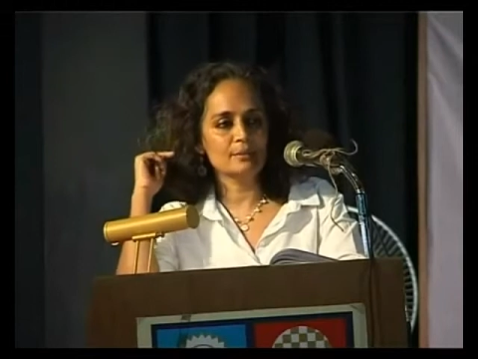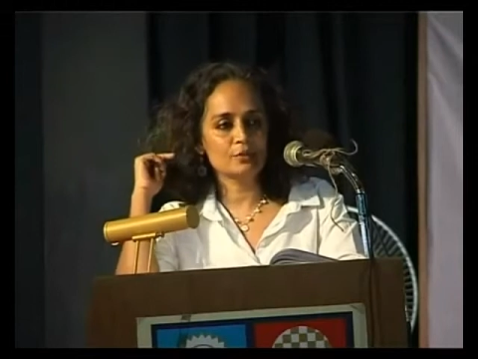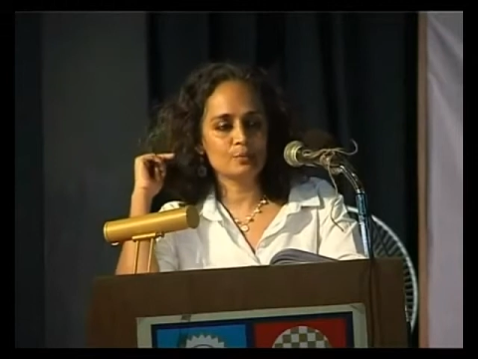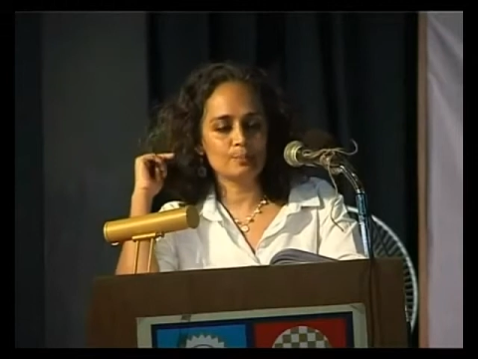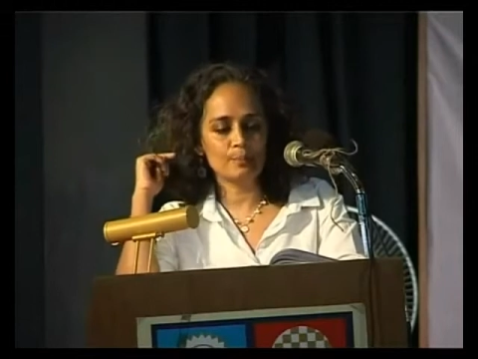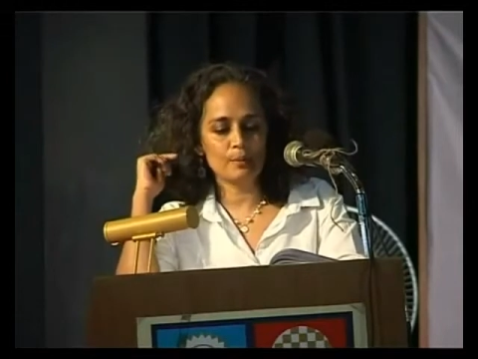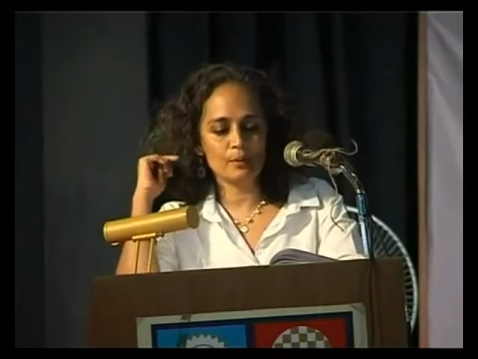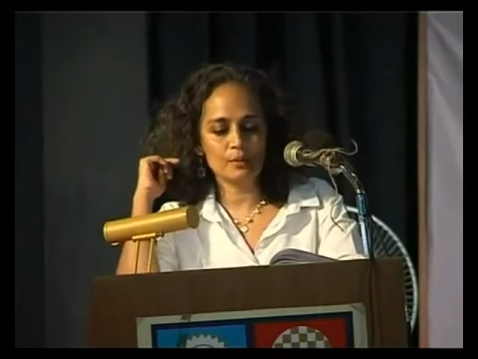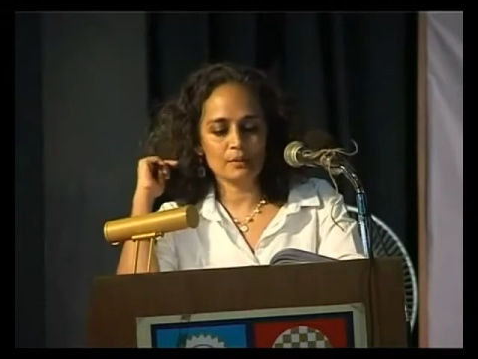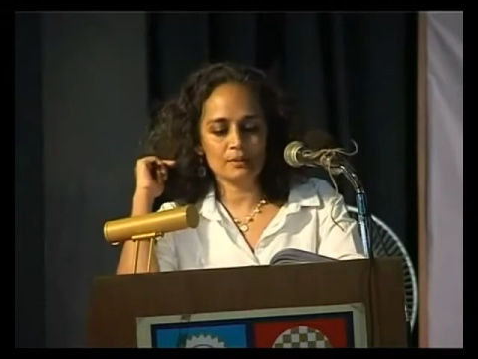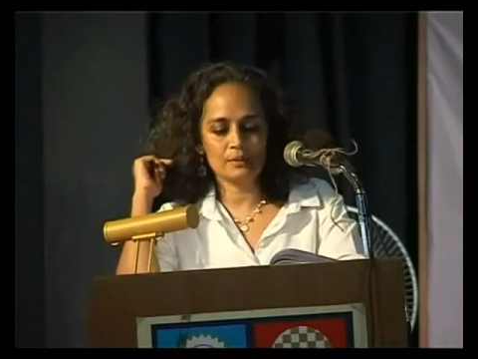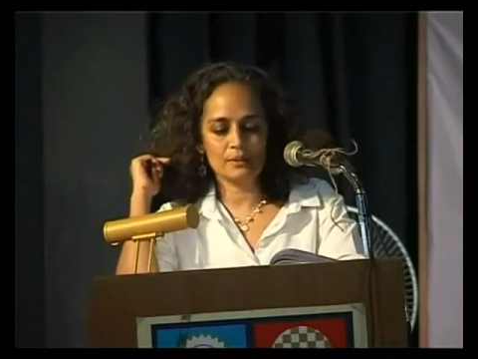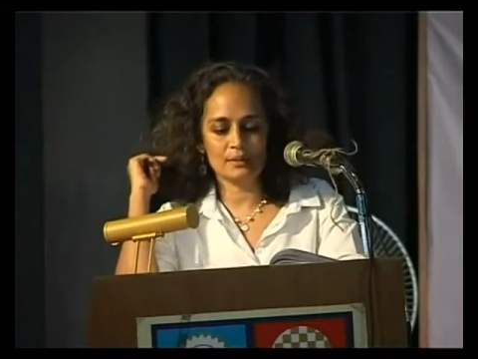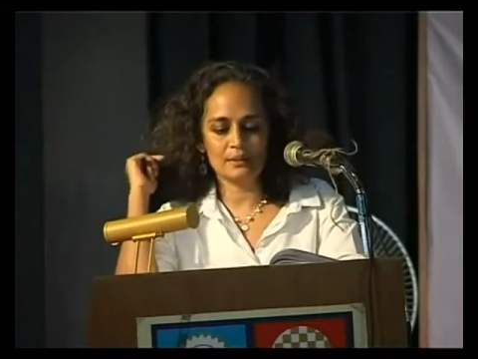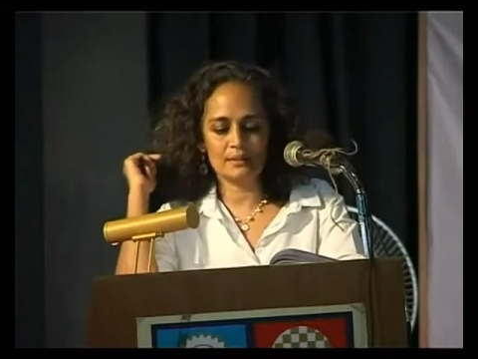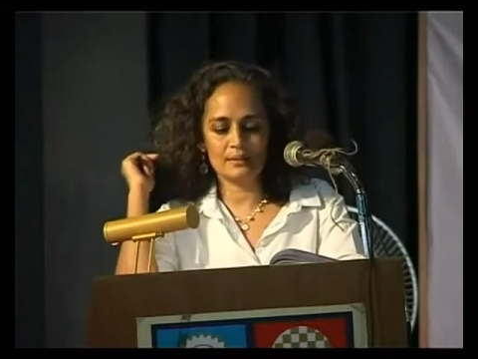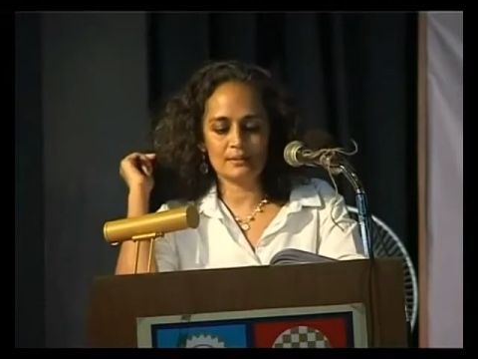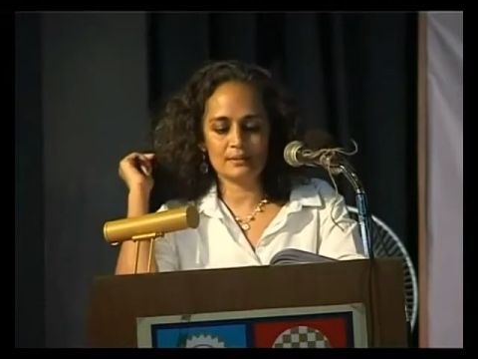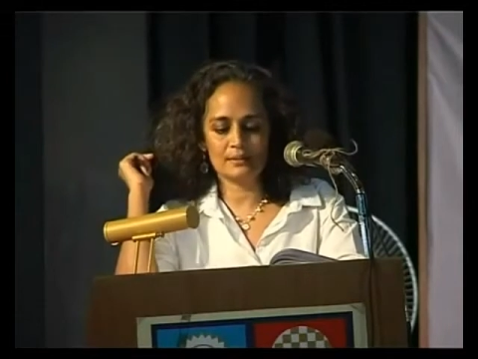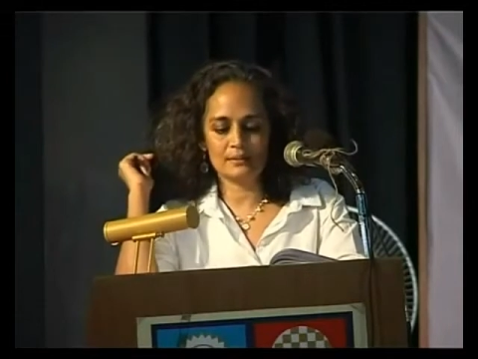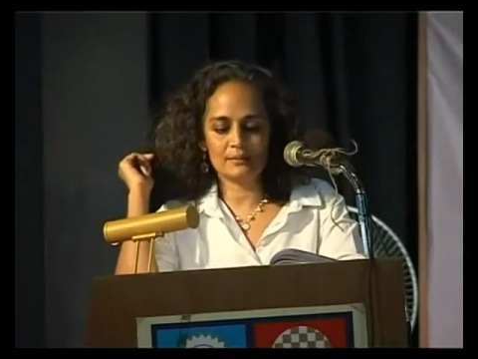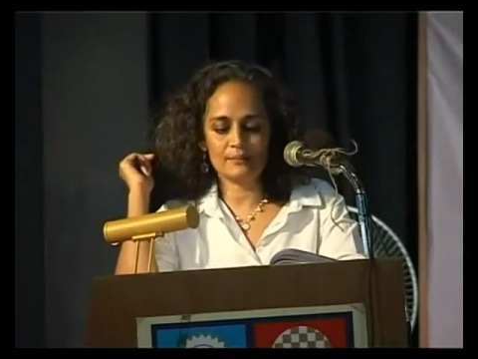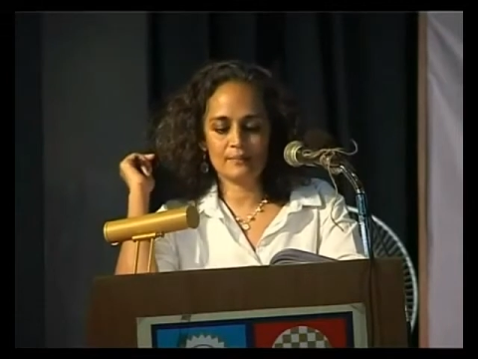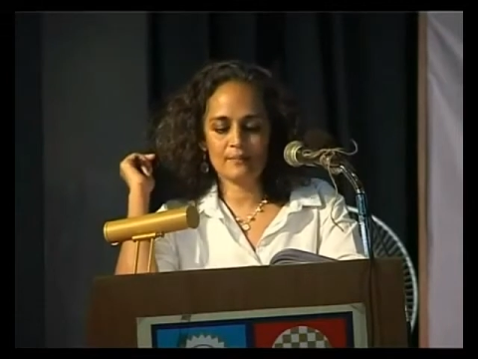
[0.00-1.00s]
government's
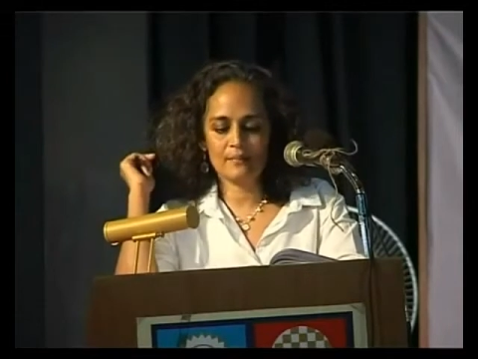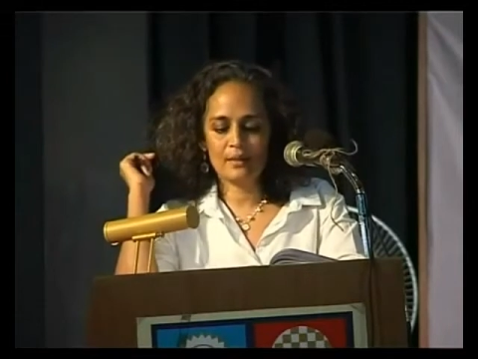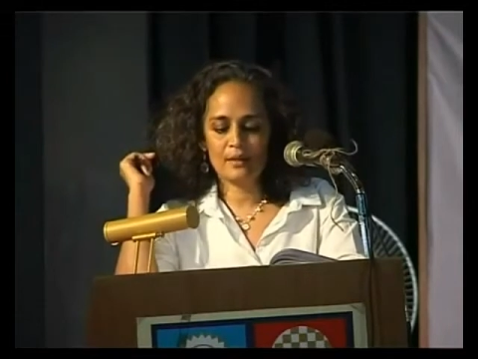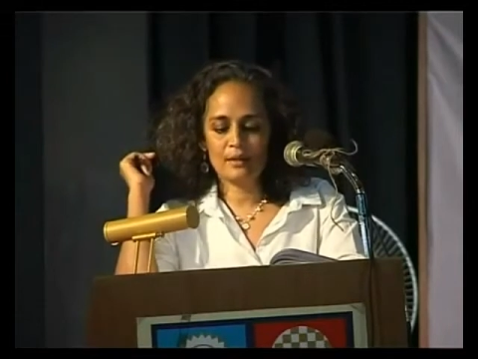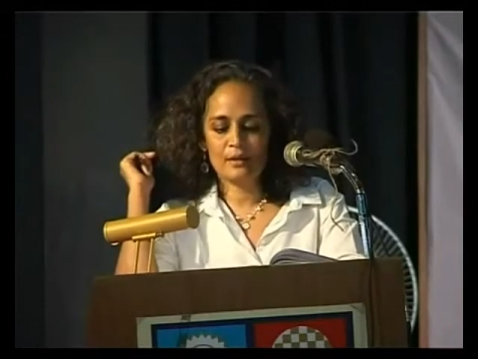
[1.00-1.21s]
policies?